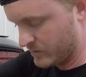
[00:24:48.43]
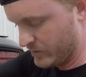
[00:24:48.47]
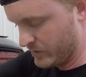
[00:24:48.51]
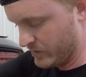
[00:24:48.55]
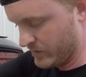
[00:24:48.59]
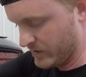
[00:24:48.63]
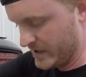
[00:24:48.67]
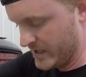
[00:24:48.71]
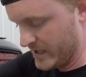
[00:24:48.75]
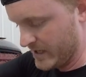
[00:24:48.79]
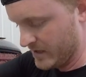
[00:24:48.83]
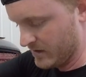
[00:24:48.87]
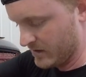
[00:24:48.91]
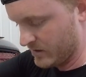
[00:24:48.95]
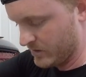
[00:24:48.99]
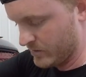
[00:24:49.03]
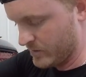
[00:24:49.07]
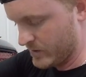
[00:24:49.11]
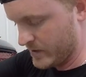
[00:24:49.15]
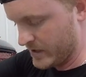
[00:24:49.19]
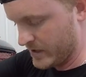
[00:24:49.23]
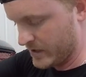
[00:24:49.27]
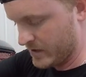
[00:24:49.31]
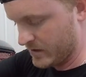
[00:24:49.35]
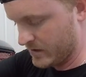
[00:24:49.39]
Pull it out a little
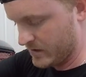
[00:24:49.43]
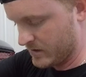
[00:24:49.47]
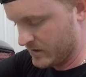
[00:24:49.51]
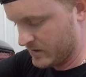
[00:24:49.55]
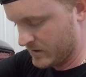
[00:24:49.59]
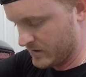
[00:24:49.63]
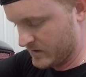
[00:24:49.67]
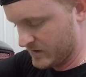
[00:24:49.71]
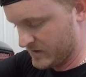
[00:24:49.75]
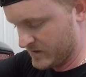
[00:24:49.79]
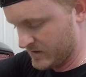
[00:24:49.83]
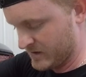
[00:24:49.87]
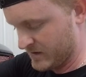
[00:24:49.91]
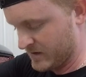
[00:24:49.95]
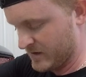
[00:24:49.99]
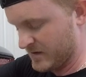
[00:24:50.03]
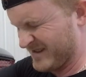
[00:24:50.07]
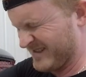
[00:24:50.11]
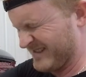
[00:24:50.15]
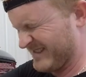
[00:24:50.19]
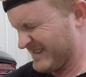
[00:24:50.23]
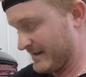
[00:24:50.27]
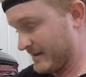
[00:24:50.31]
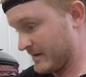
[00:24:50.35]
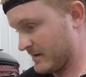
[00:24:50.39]
bit.
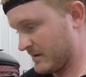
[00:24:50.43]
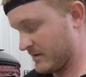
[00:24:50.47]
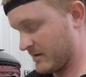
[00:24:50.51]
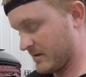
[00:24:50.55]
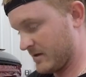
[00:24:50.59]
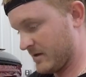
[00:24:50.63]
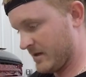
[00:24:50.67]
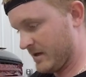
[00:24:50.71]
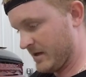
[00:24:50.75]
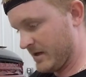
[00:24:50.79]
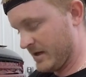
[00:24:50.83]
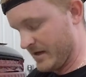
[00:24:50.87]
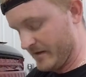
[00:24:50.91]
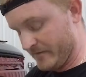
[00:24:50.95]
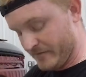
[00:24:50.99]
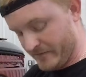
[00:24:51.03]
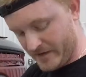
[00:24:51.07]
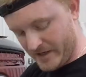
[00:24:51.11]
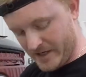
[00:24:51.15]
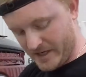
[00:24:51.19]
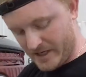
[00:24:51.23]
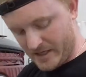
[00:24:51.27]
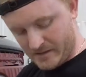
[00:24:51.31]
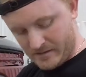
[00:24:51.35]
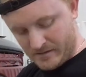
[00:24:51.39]
Cut off
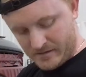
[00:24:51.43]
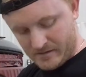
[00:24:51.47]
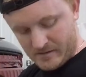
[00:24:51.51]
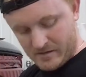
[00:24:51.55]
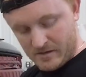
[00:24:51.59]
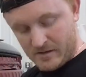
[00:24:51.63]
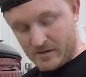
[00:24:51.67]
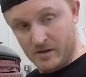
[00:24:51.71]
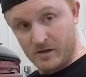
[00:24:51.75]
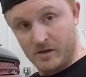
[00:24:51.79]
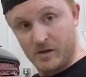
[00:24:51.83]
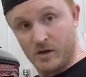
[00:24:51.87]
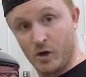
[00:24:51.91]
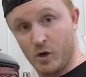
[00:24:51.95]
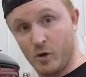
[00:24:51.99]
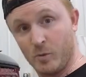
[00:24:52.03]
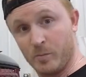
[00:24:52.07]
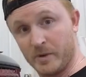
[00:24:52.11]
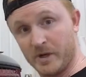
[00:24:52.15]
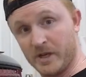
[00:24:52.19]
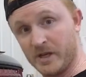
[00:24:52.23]
that. Hope it